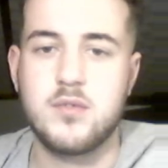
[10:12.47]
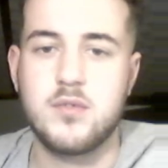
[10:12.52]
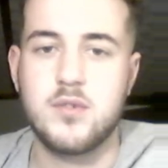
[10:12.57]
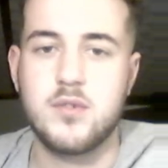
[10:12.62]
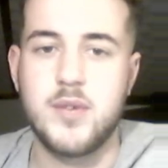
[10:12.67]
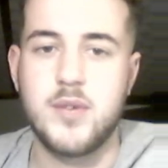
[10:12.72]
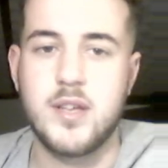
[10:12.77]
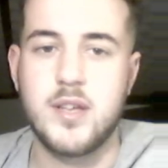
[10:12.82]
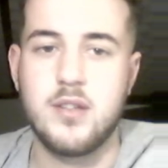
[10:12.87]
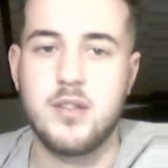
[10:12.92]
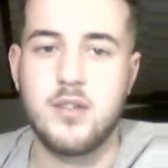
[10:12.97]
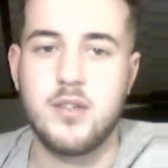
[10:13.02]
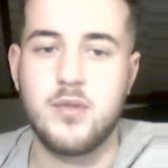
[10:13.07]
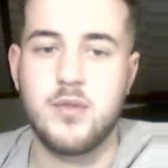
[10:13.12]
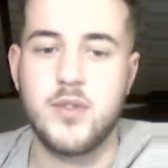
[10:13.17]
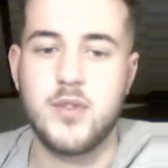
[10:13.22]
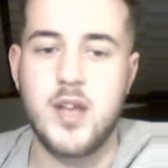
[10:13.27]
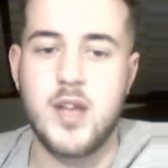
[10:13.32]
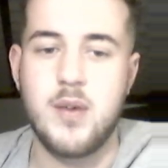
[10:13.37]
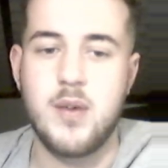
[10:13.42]
we can,
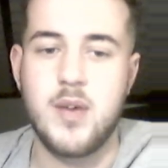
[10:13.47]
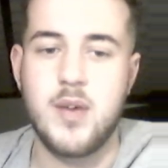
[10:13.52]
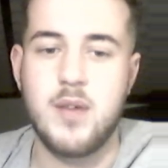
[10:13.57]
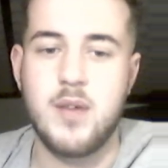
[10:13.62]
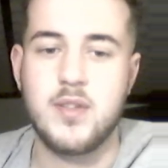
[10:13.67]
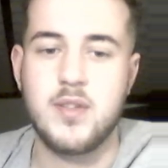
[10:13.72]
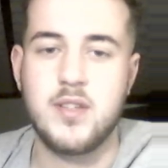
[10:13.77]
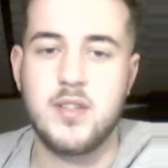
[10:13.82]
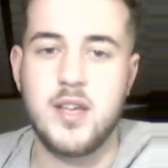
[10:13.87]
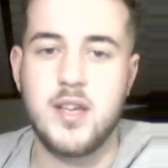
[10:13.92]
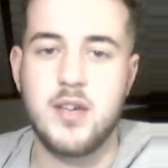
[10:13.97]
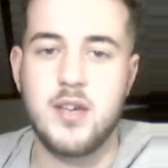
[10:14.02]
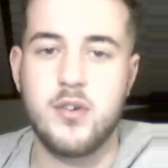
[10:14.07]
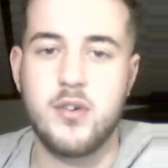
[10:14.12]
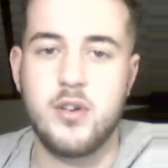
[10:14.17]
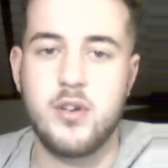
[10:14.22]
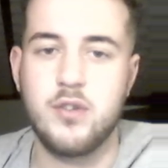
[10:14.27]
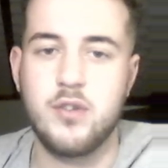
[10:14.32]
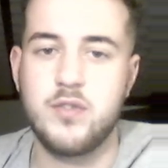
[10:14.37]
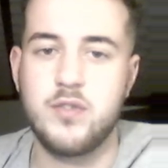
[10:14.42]
now we have a
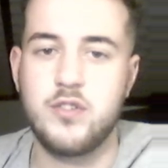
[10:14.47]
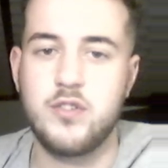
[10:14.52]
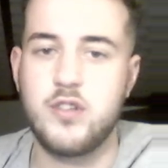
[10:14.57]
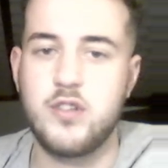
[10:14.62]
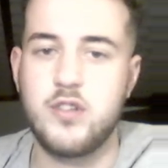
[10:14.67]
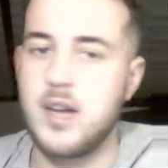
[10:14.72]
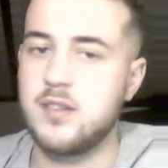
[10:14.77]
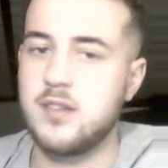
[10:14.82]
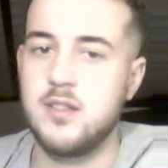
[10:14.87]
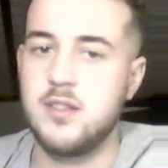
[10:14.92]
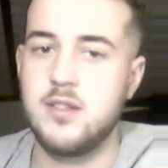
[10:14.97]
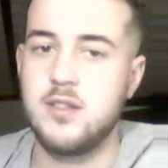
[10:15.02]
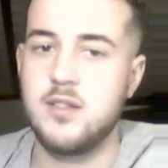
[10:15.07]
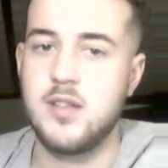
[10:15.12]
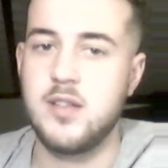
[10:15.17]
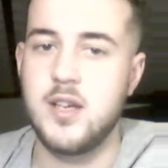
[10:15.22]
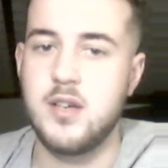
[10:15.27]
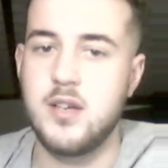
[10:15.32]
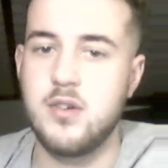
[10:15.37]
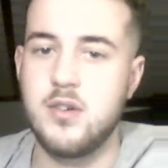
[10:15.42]
decoy. Look for checks and
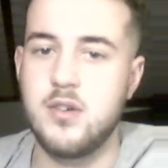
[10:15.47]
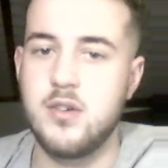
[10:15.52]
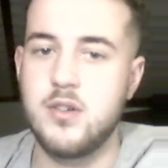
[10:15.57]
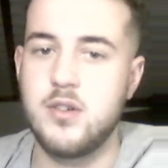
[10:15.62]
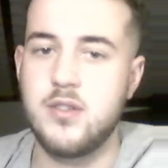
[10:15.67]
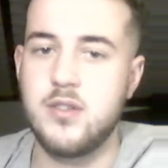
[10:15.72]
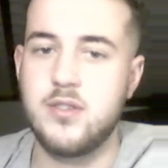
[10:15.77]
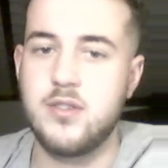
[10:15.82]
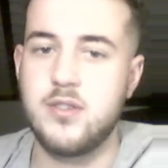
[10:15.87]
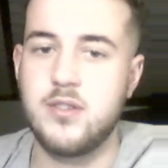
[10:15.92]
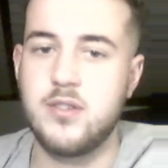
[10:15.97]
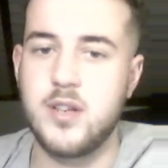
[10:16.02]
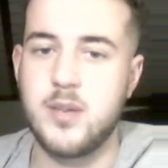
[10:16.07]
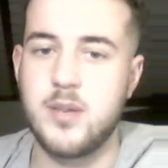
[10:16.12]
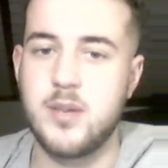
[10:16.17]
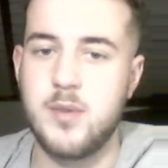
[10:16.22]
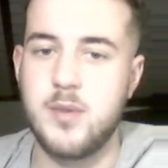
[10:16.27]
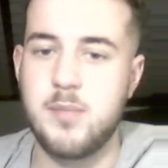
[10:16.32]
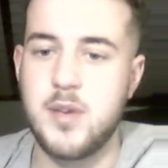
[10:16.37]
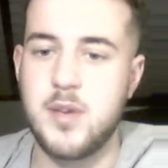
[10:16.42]
decoys, and then
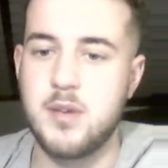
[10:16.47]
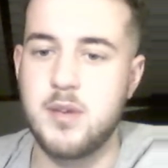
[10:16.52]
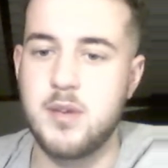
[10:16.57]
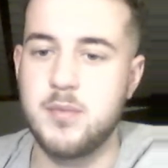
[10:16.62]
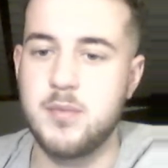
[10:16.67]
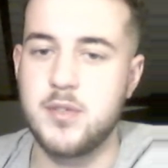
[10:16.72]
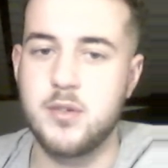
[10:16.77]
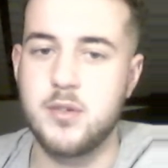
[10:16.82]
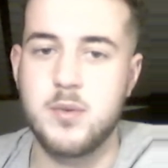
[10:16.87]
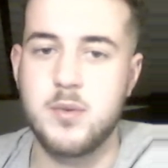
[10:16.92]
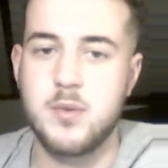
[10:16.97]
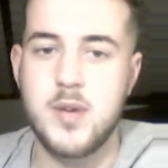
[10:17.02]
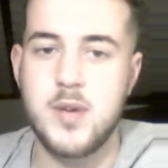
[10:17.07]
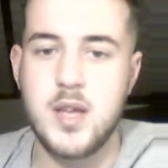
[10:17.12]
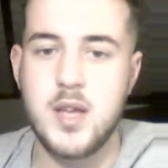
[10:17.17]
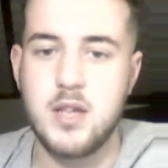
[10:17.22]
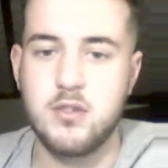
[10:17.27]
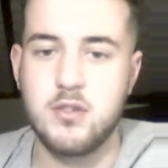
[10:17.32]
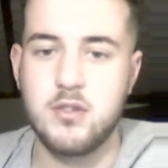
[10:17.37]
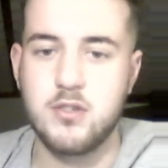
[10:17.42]
we pick up the
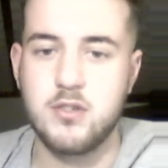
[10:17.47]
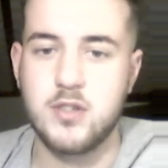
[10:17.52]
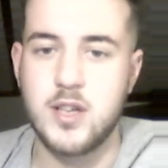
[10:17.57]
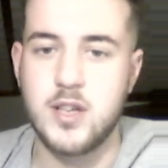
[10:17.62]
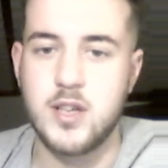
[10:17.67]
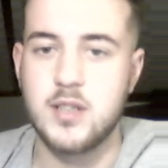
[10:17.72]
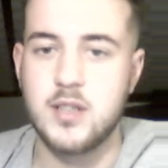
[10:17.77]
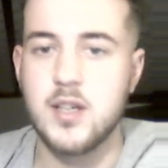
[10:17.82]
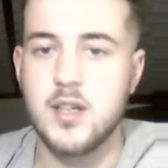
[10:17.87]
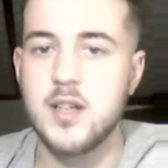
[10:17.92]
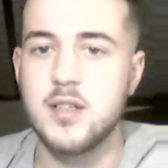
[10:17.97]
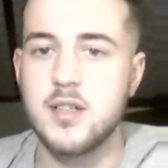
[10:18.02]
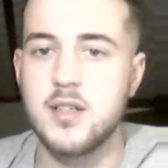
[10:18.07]
queen just like that.